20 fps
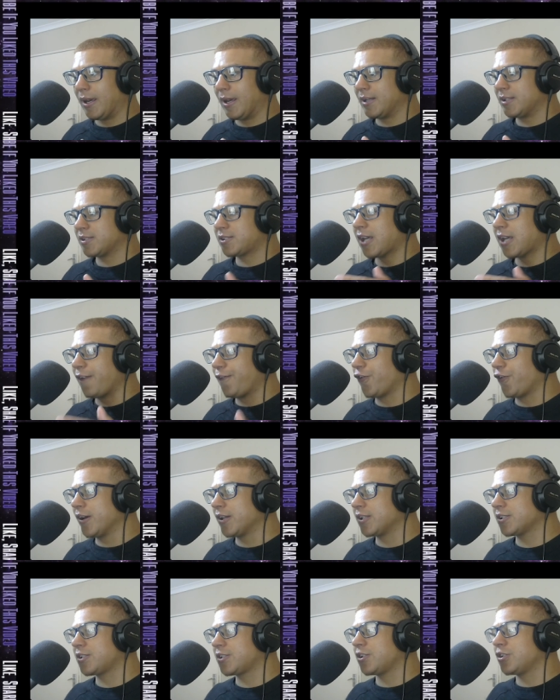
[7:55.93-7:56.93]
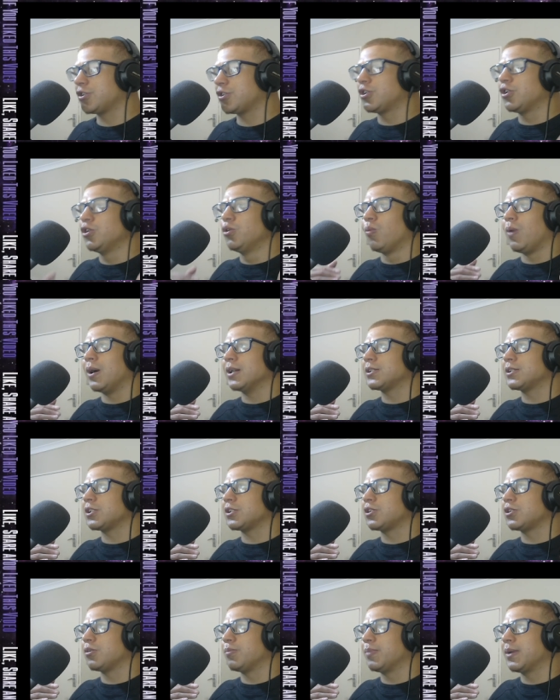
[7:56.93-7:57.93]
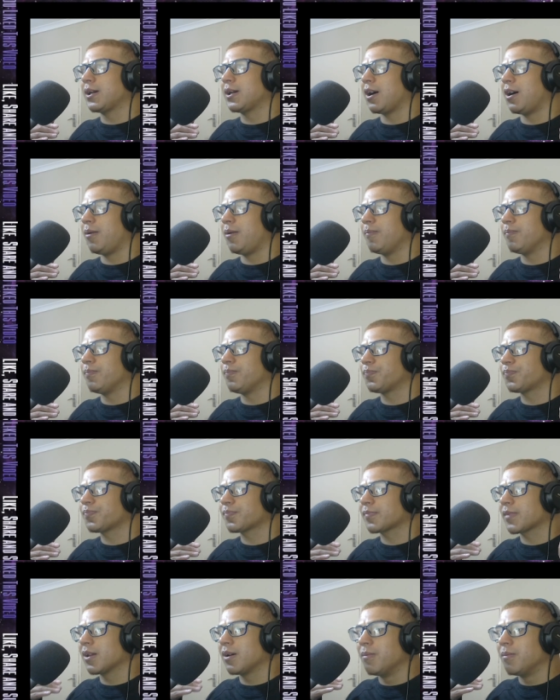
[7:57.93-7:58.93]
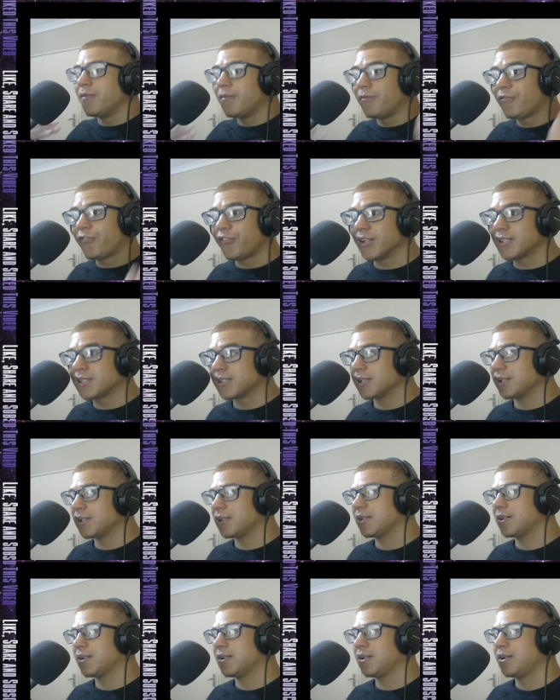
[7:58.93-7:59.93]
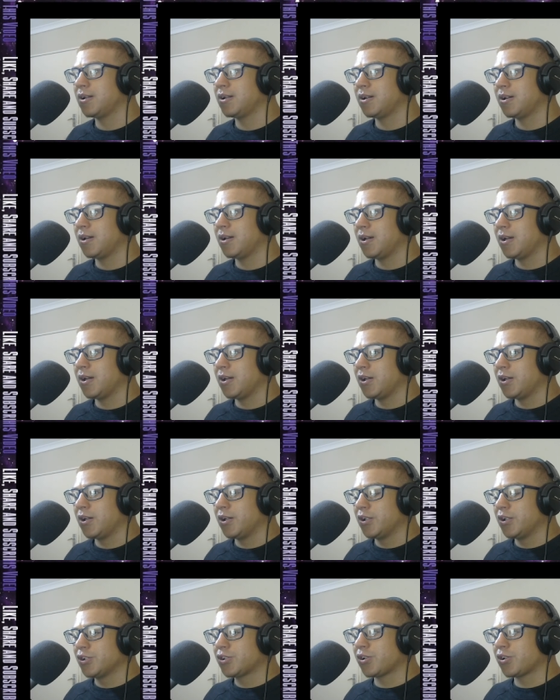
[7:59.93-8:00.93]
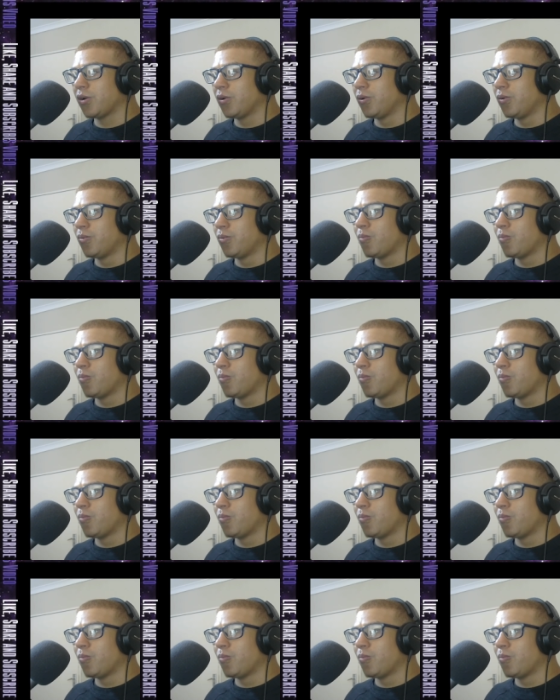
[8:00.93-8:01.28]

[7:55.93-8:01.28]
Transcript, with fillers: say for instance, you wanted to become fitter. So